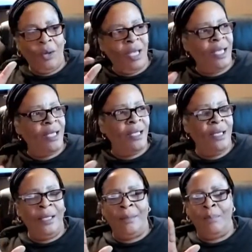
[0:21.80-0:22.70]
Okay,
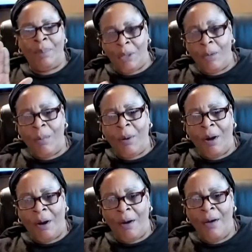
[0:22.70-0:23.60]
Bill
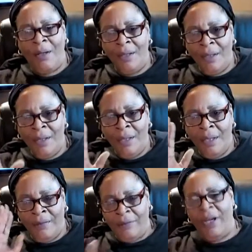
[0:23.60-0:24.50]
Barr,
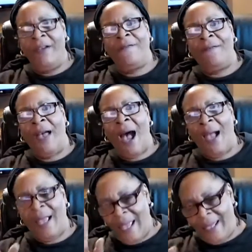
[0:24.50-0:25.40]
Fred,
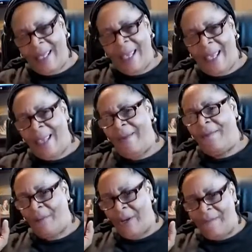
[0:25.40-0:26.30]
a k
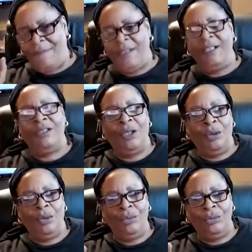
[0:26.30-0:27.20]
a. Fred
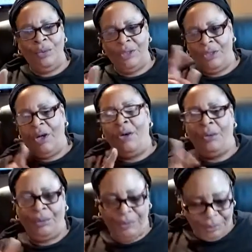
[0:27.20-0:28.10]
Flintstone, is
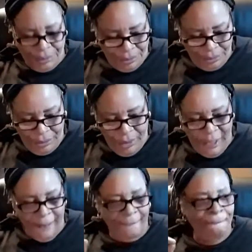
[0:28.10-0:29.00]
gone,
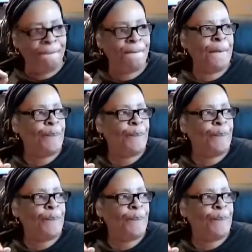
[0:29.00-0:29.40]
right?